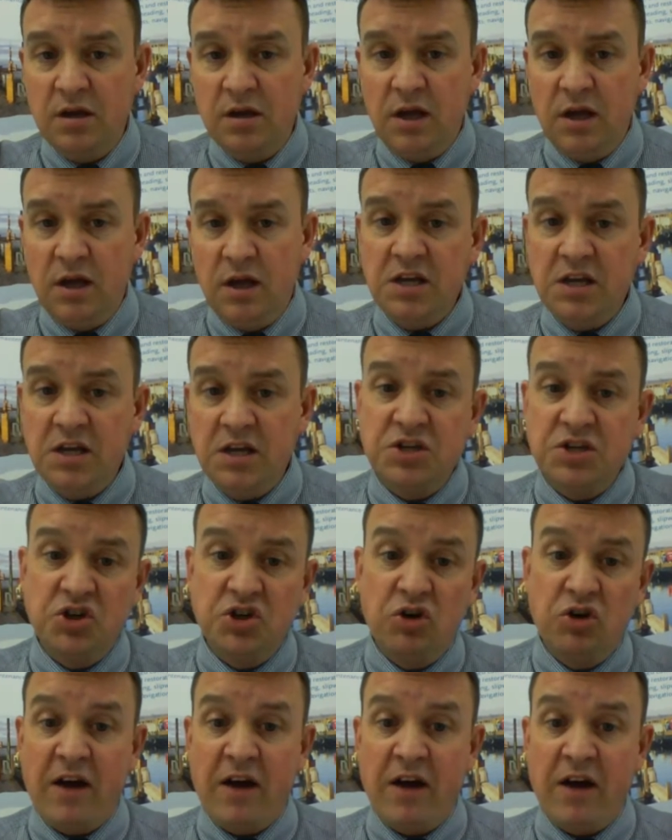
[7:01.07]
is
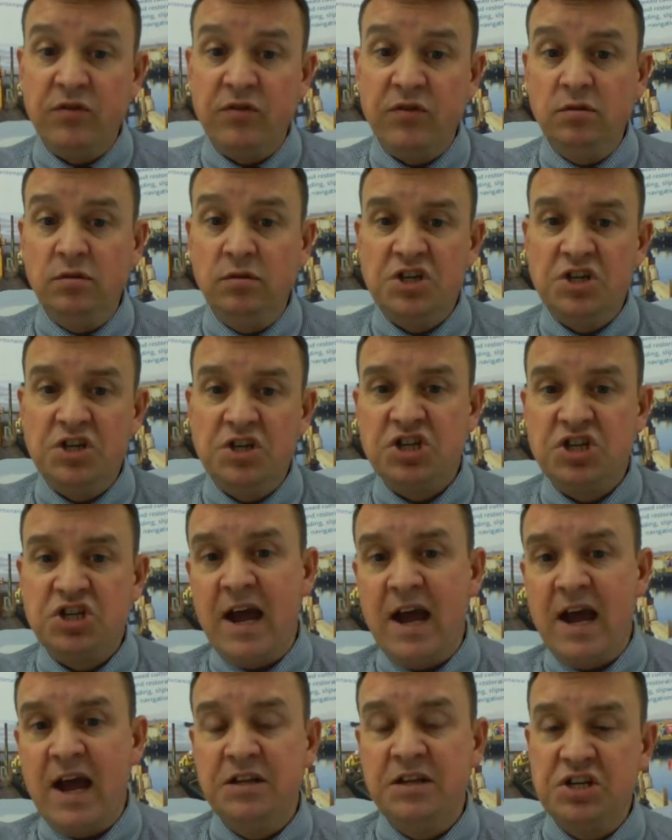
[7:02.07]
gravel,
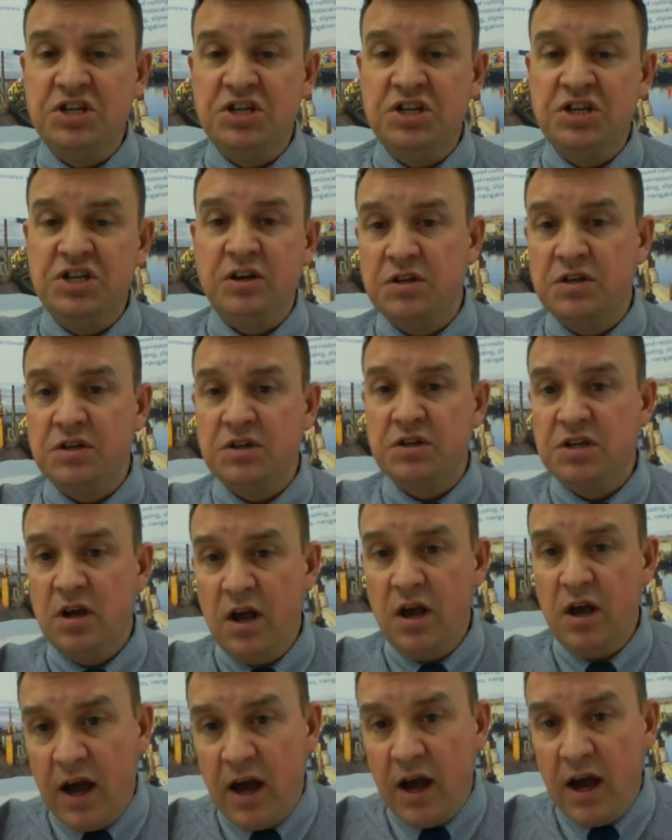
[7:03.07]
sand and silt,
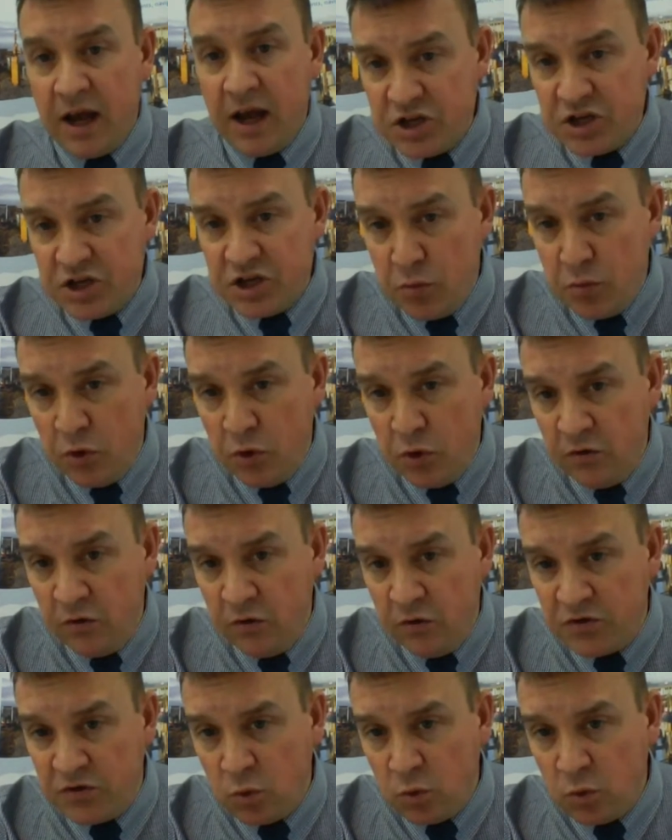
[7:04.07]
and as you move
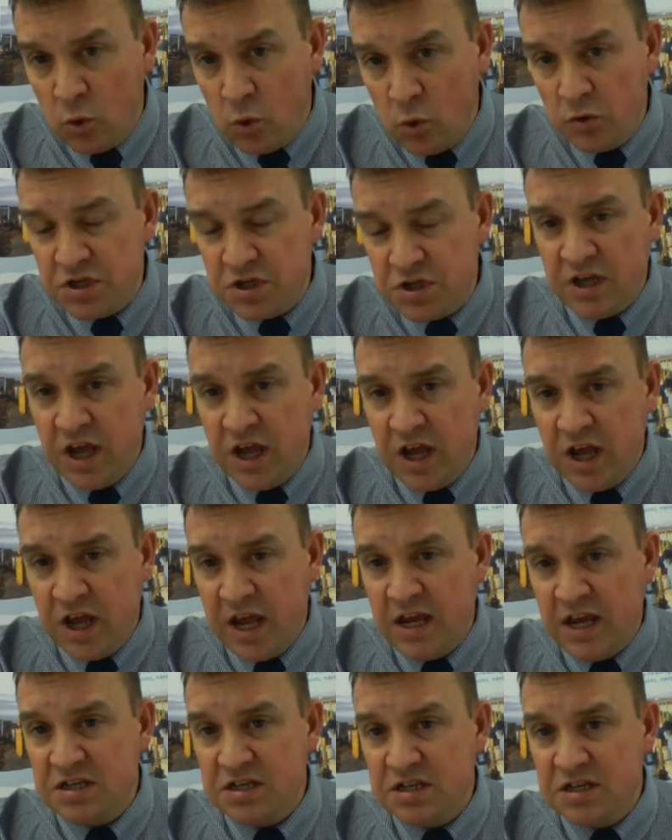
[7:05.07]
towards the
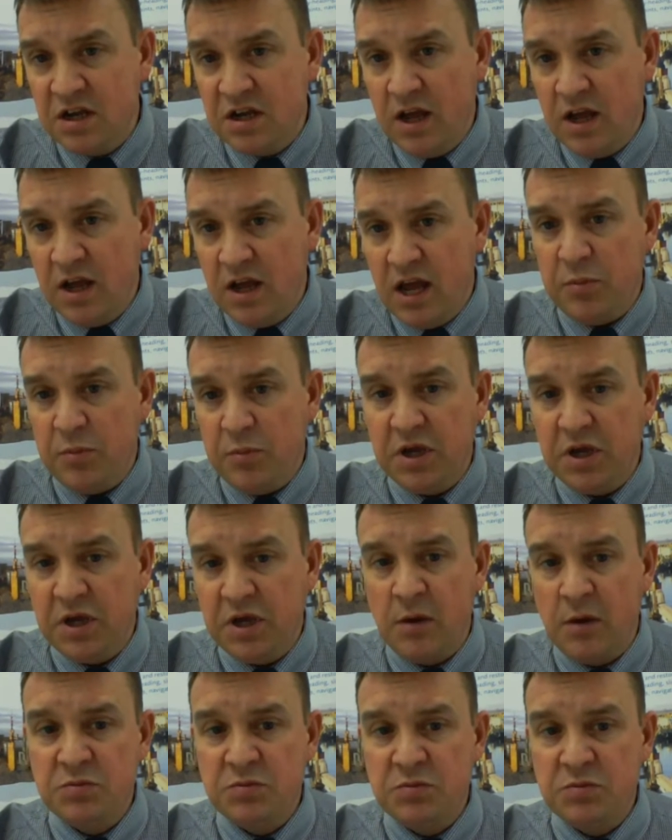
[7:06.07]
east, it
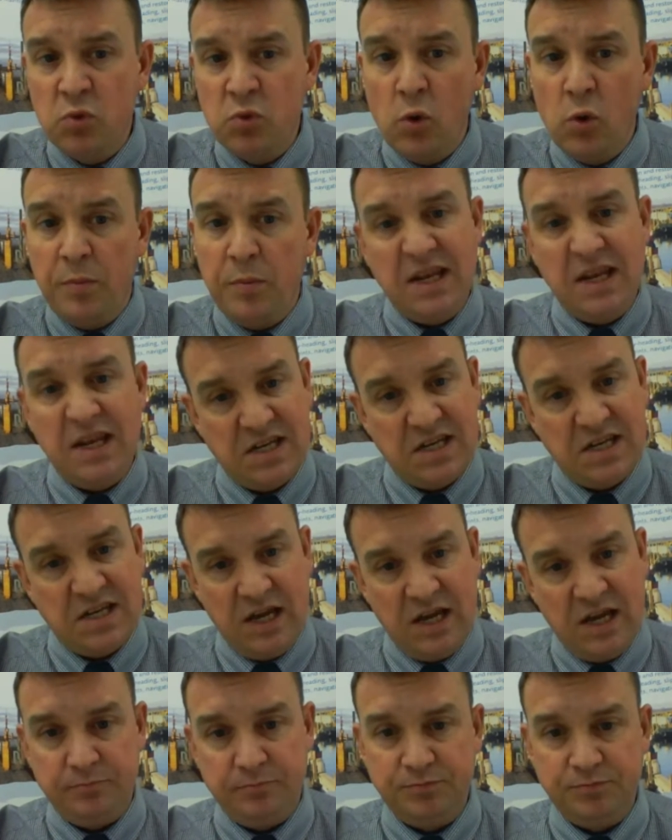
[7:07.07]
becomes more peaty.
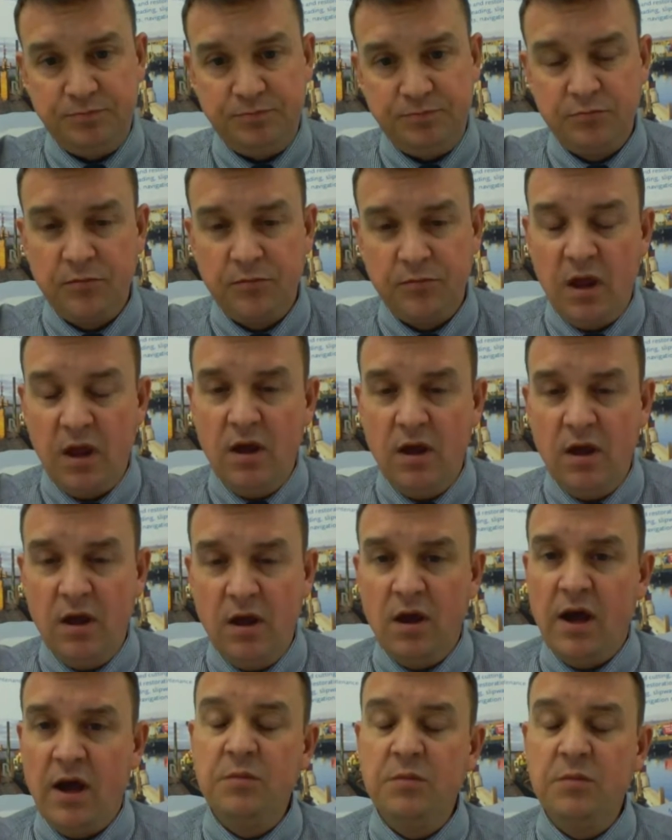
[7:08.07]
And
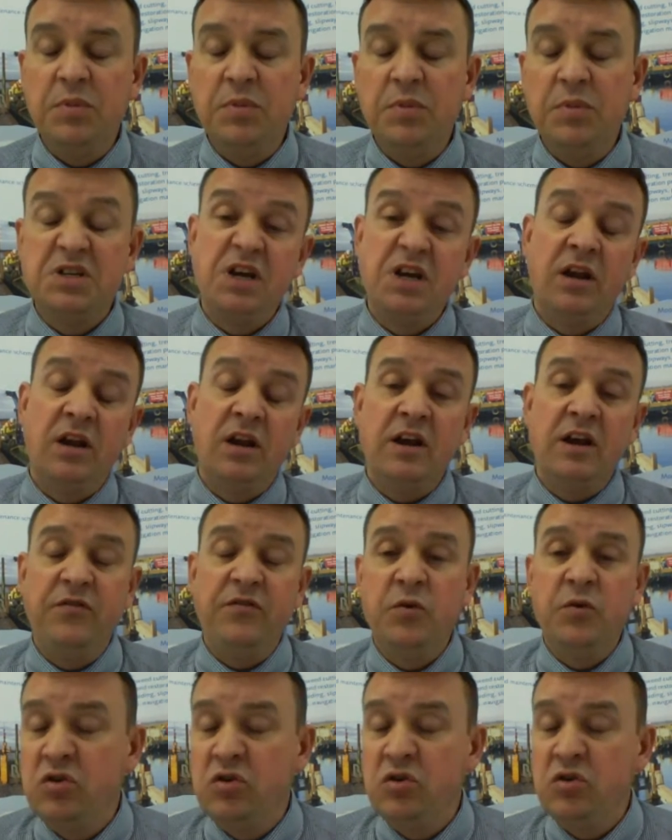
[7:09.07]
in particular, if you
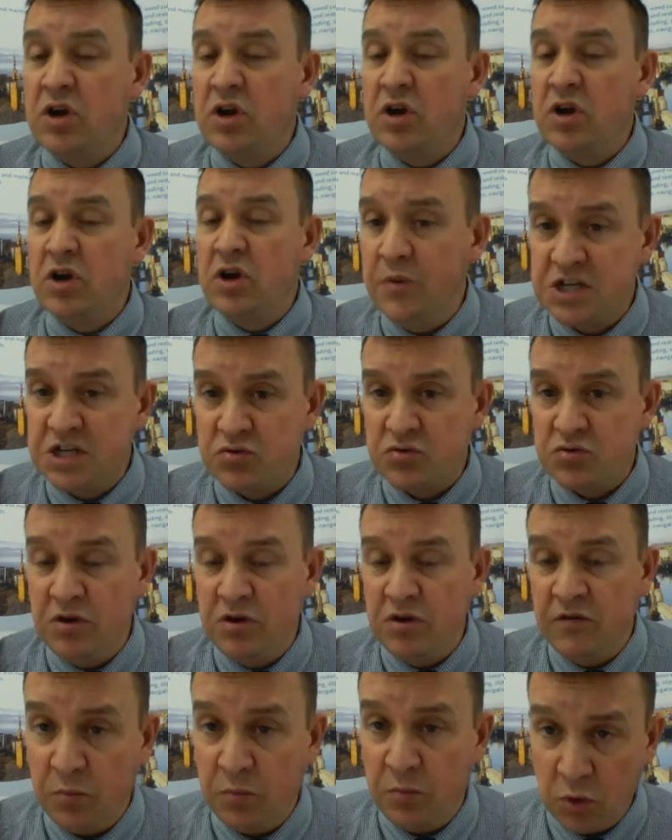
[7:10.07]
were to look up the history of
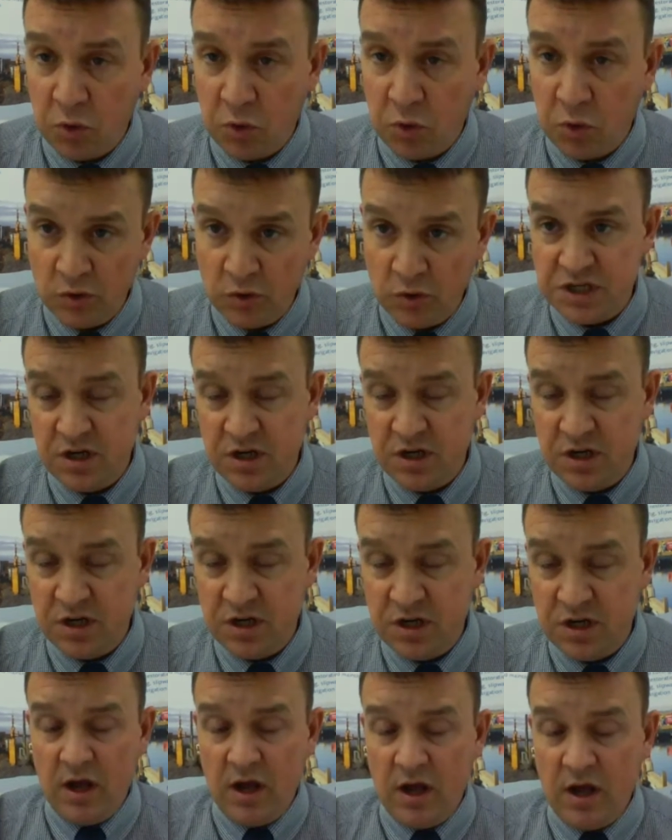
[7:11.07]
the Broads,
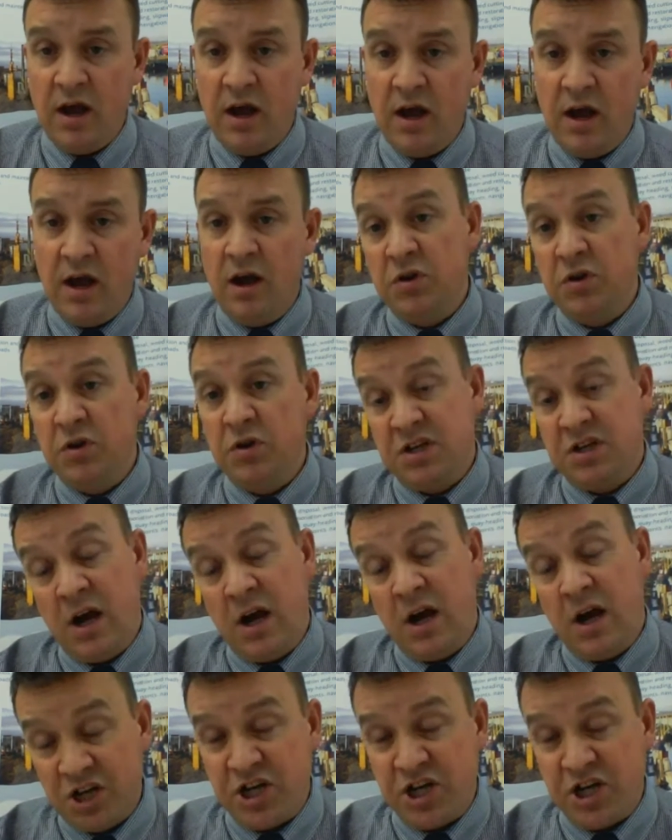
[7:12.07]
which are
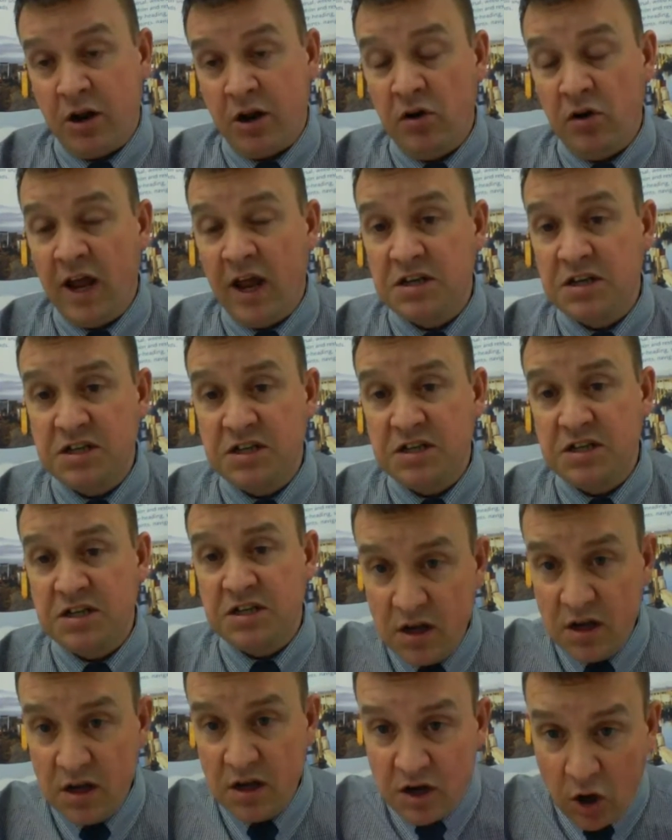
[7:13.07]
our shallow lakes
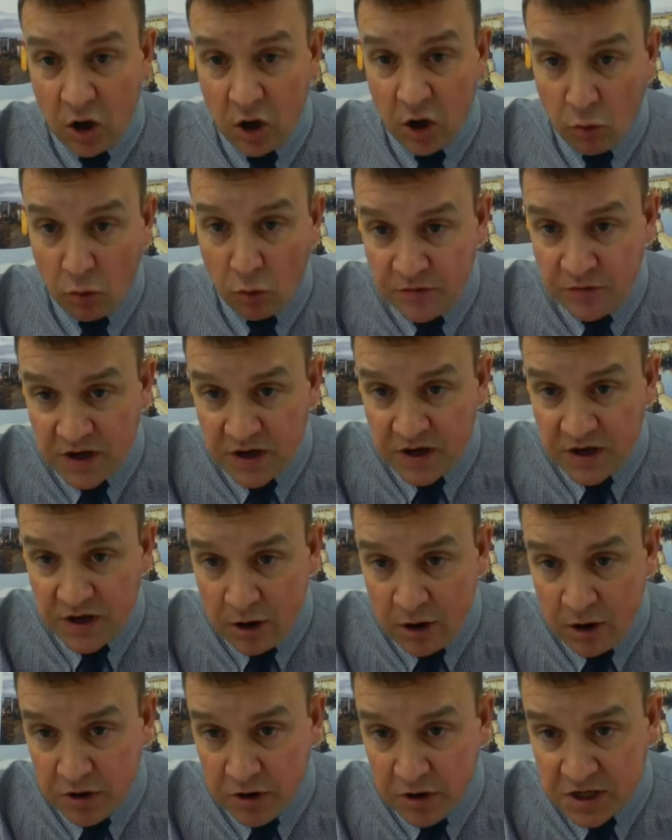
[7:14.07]
around these
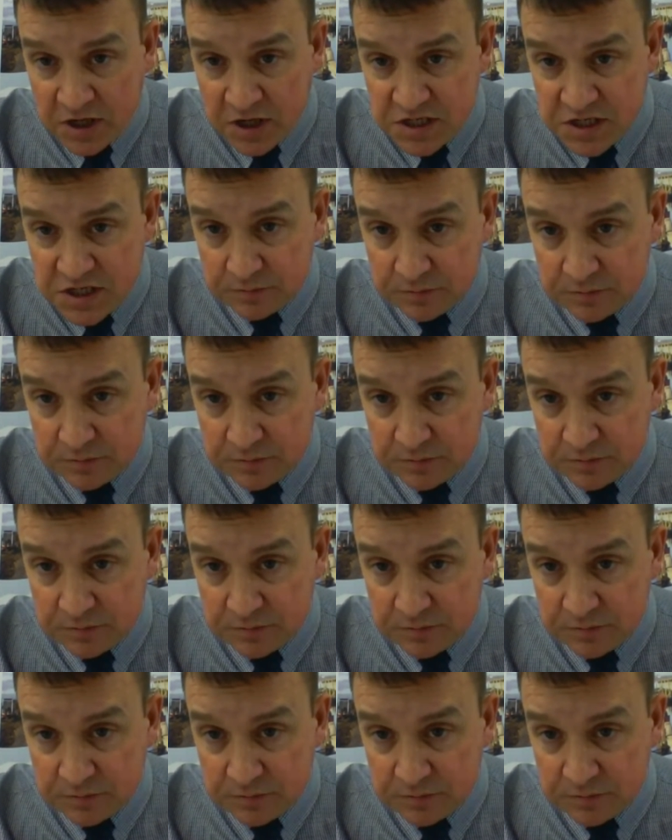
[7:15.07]
areas,